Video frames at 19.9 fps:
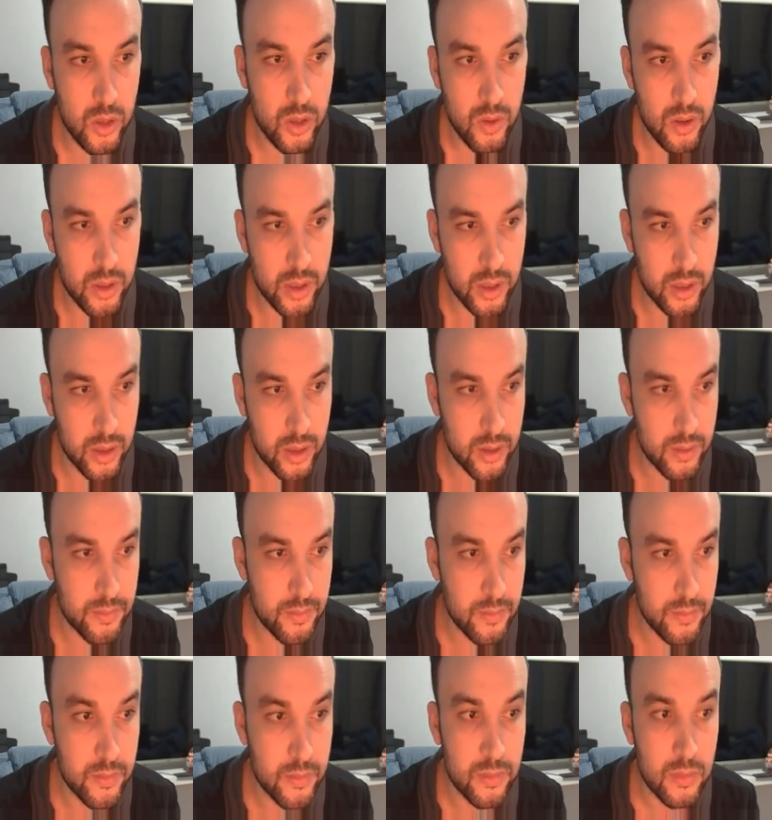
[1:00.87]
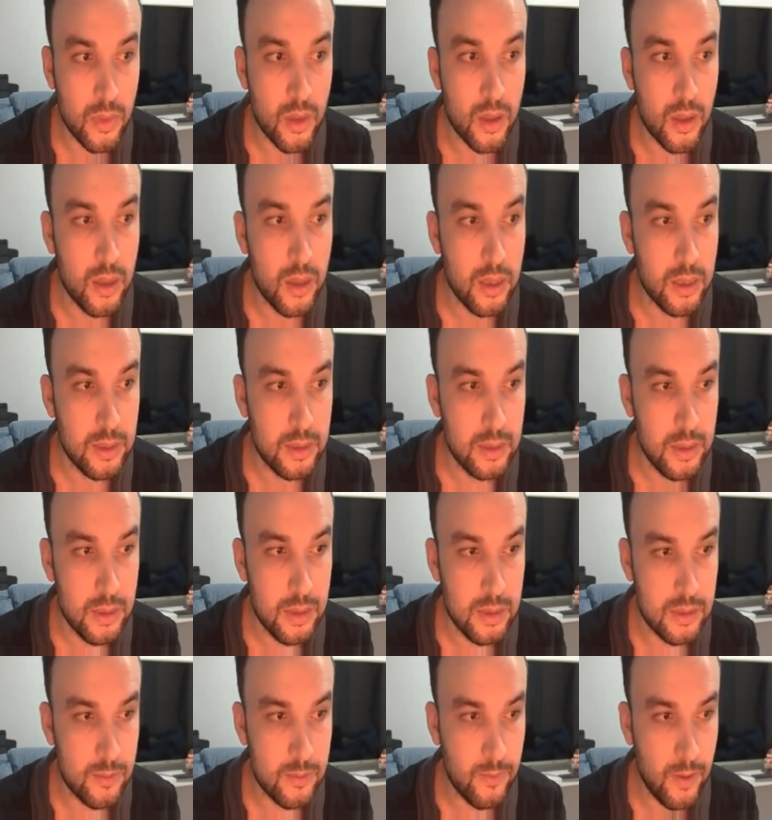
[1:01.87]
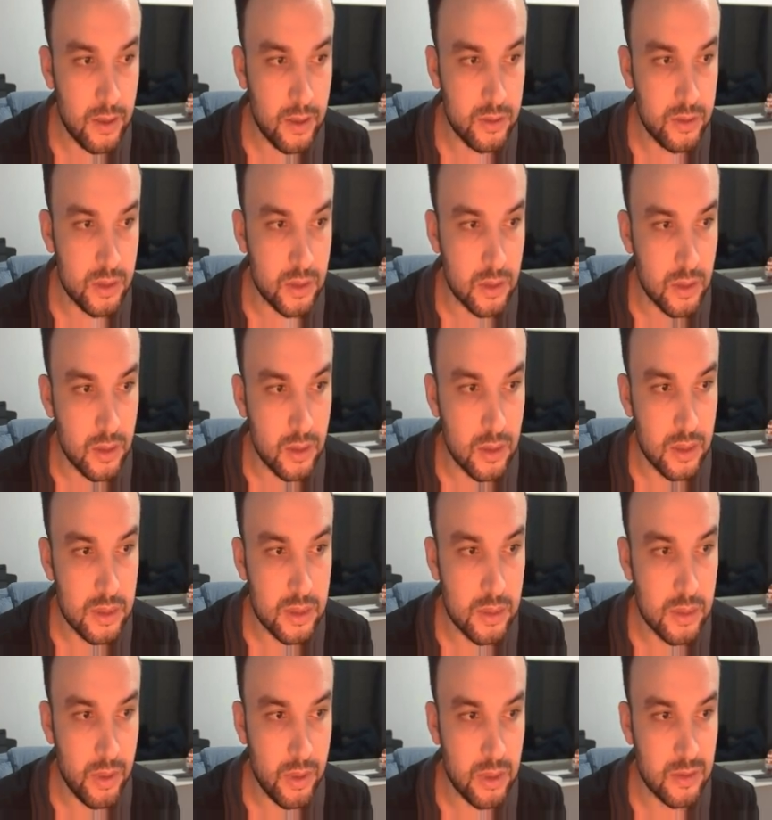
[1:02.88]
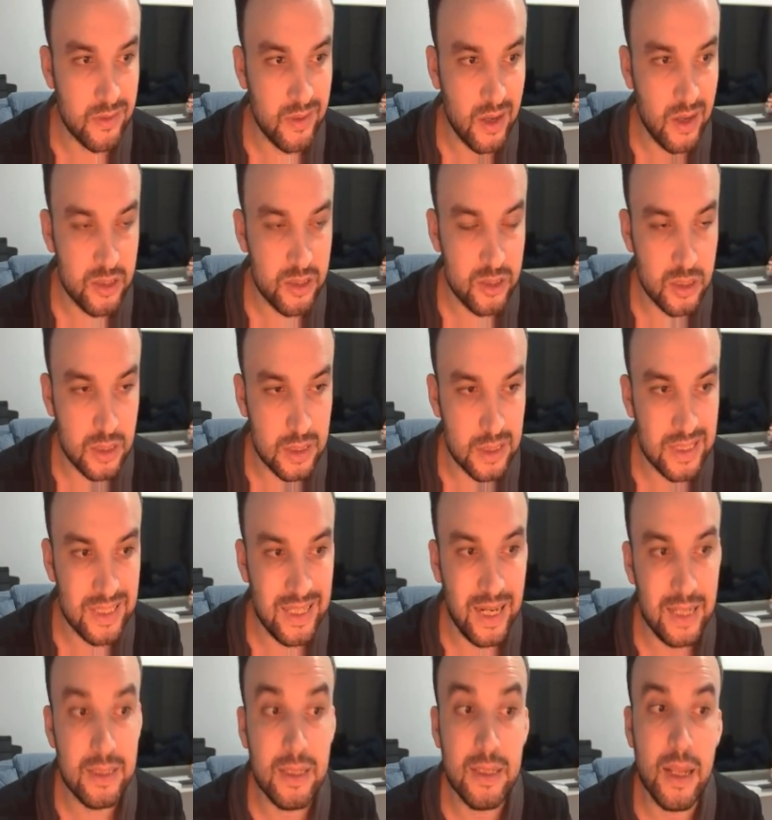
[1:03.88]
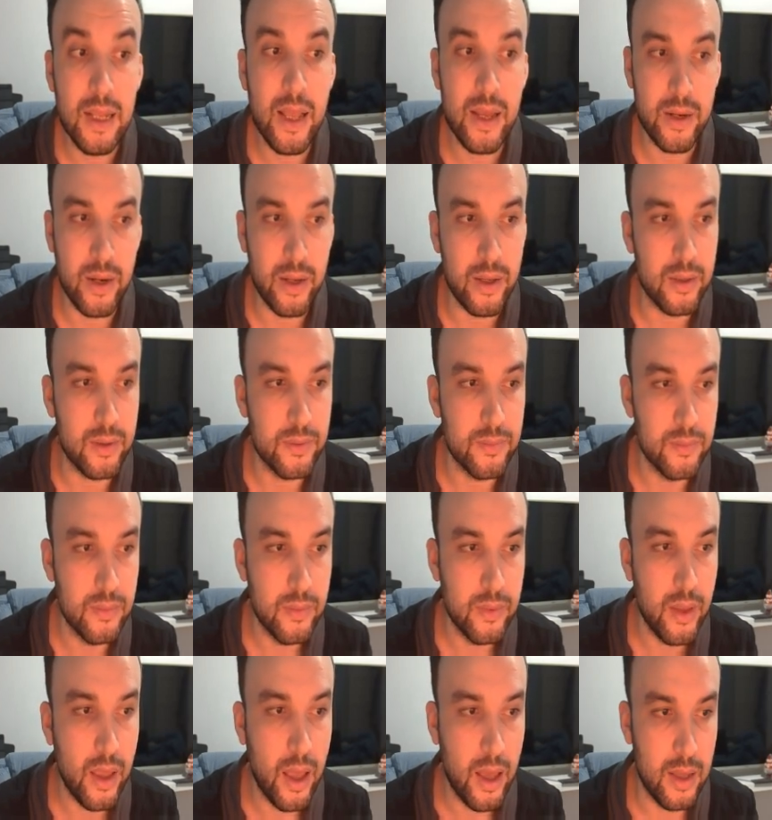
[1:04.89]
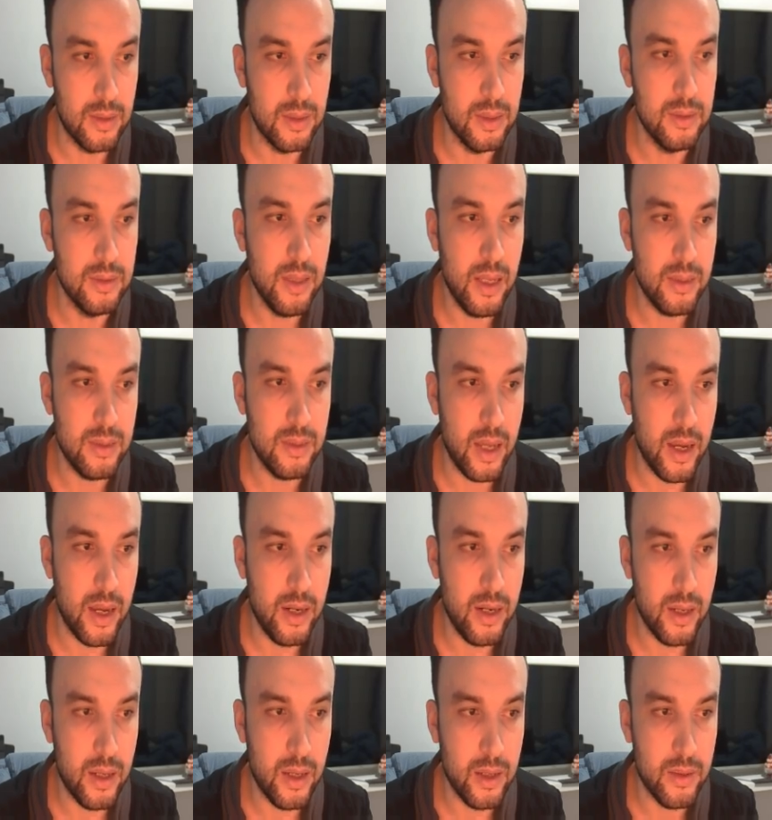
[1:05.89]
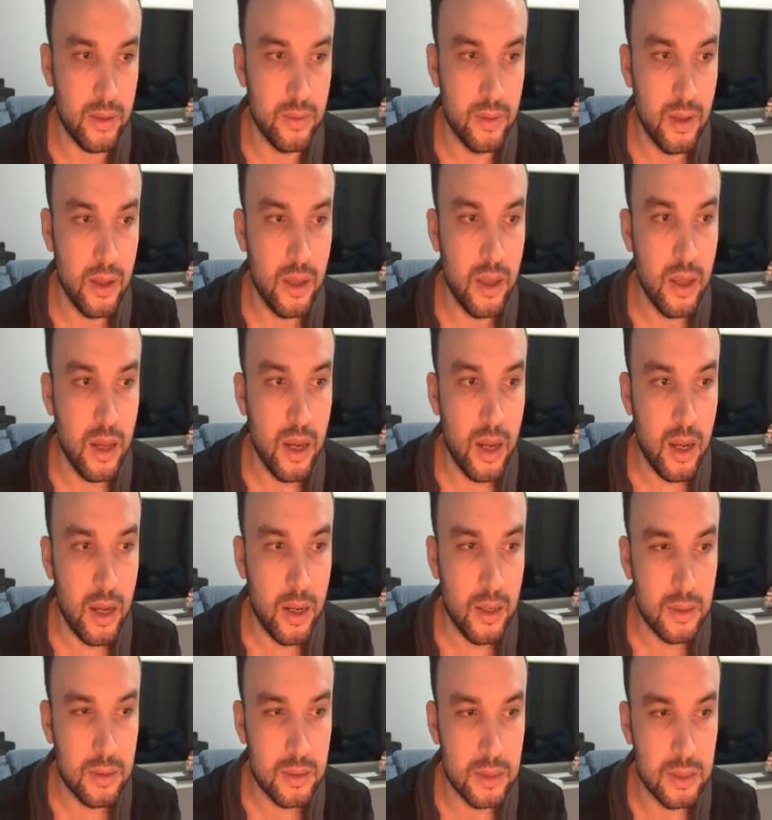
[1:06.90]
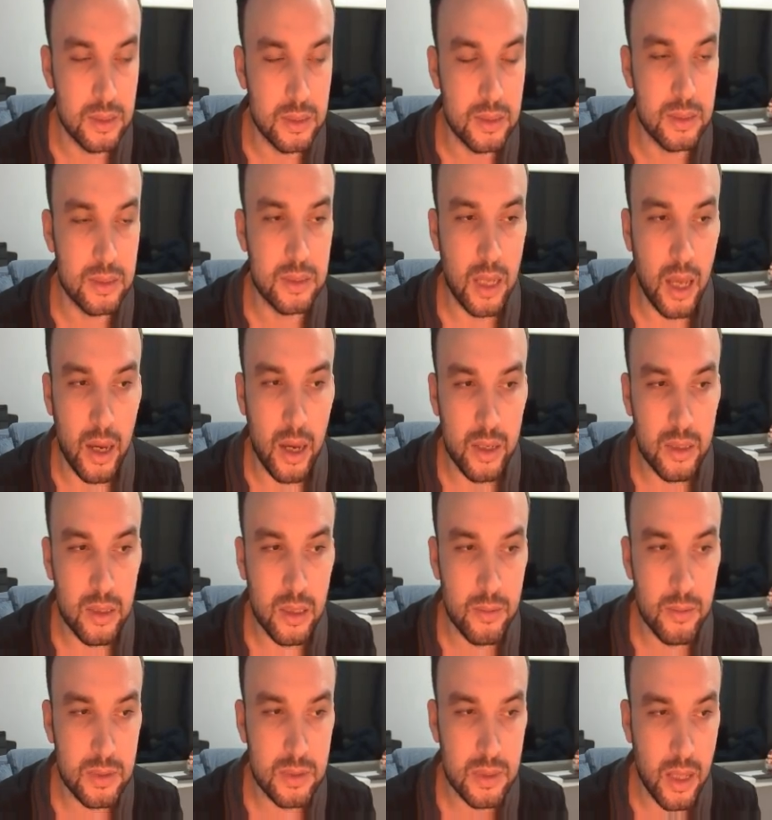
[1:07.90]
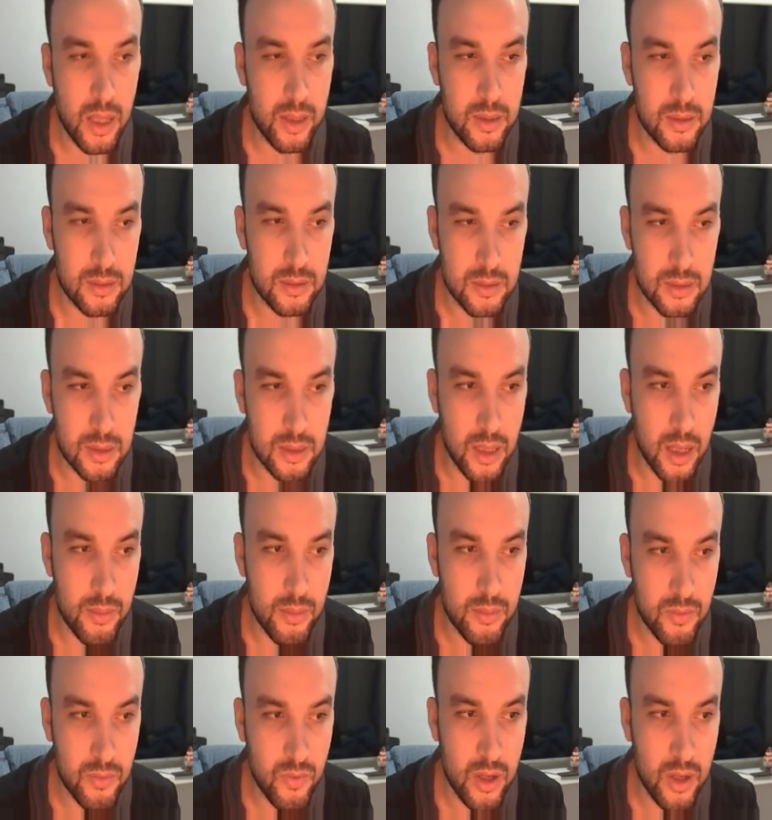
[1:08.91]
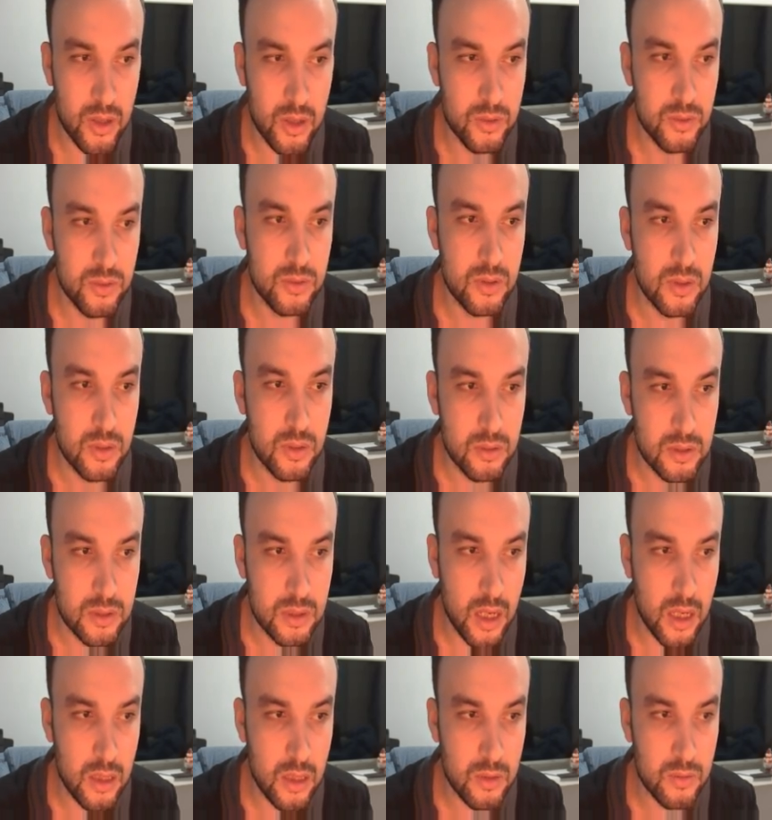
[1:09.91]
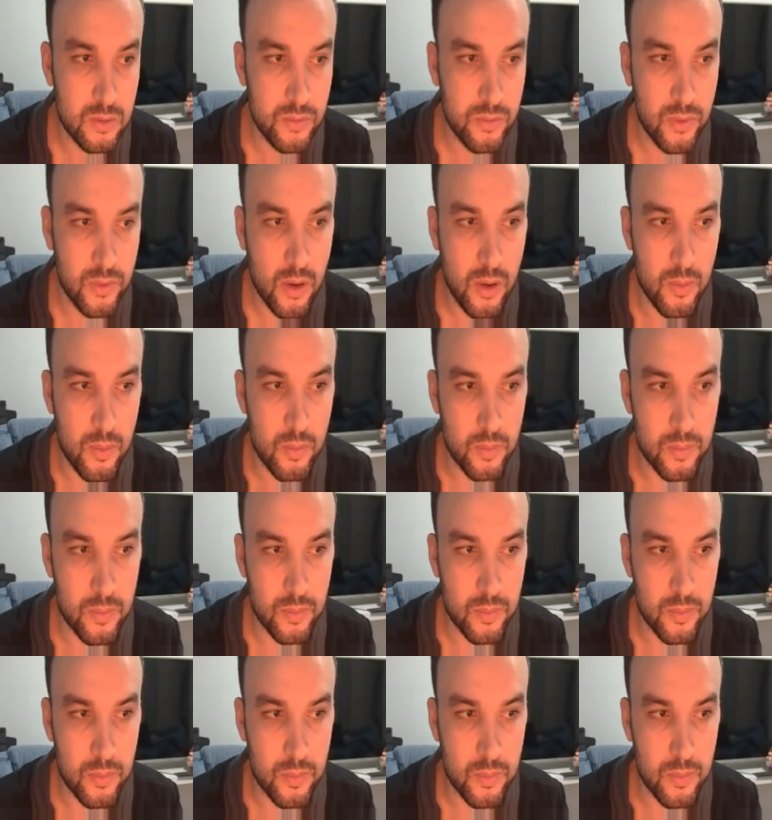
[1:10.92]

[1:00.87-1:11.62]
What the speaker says: on here? This function, linspace function, create an array. And in that array, these items like the number values start from